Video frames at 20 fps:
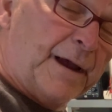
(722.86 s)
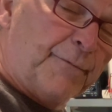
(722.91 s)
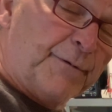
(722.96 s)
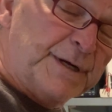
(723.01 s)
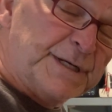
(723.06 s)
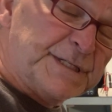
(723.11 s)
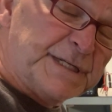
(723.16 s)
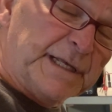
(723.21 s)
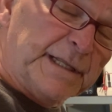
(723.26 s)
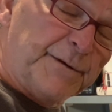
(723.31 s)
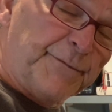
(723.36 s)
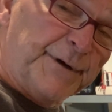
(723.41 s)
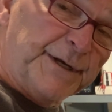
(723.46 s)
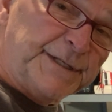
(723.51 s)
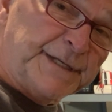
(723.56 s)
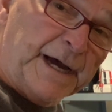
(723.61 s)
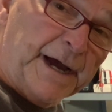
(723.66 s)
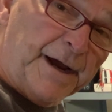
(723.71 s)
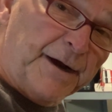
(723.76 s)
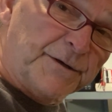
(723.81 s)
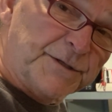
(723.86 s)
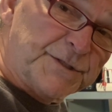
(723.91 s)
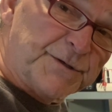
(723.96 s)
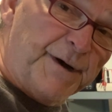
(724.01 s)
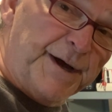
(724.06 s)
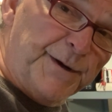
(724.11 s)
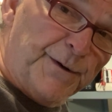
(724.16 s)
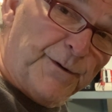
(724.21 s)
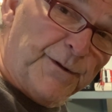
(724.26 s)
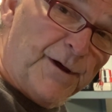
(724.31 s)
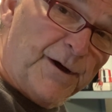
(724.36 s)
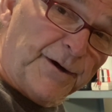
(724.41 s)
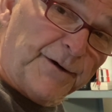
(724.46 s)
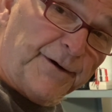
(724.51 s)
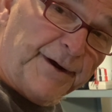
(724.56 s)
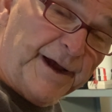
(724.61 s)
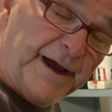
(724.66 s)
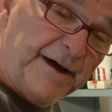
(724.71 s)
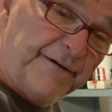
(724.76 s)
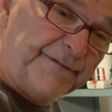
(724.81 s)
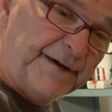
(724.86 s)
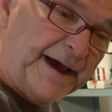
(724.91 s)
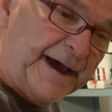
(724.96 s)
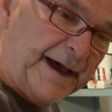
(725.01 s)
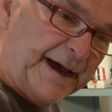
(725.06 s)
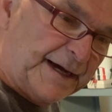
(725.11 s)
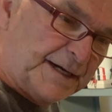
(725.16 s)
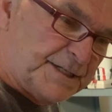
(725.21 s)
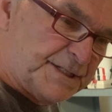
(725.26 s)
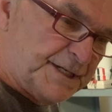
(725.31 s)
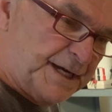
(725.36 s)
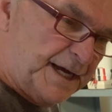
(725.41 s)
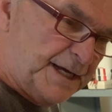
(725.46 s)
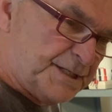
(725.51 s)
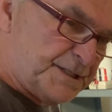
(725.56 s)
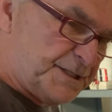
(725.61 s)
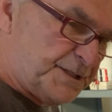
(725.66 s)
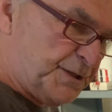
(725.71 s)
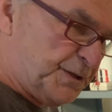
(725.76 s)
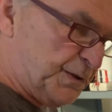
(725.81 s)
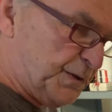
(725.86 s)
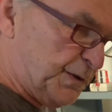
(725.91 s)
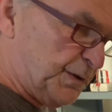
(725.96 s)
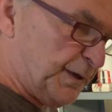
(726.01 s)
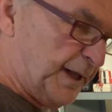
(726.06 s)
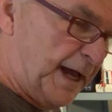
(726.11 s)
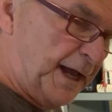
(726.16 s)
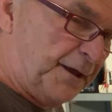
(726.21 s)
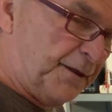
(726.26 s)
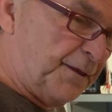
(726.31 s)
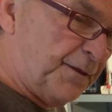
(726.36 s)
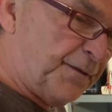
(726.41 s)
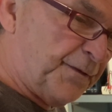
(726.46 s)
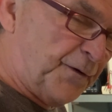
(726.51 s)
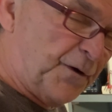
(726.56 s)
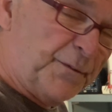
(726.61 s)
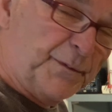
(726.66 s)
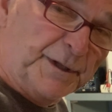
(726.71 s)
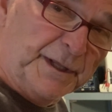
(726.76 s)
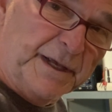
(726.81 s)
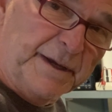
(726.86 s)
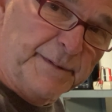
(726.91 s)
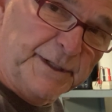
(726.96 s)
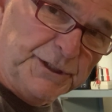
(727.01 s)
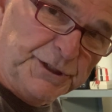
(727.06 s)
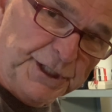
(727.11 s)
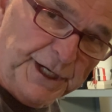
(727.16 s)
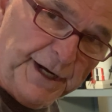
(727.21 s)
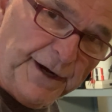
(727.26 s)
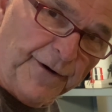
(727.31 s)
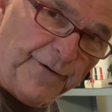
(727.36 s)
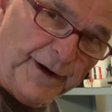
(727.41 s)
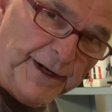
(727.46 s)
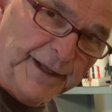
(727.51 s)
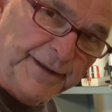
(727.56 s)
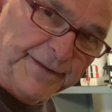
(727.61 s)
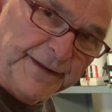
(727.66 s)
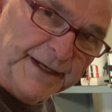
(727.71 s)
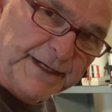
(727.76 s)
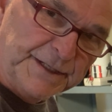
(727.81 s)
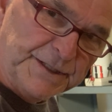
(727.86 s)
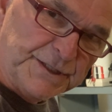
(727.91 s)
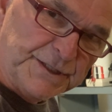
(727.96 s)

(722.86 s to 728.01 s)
recently retired, so I no longer have access to like thermal imaging or anything.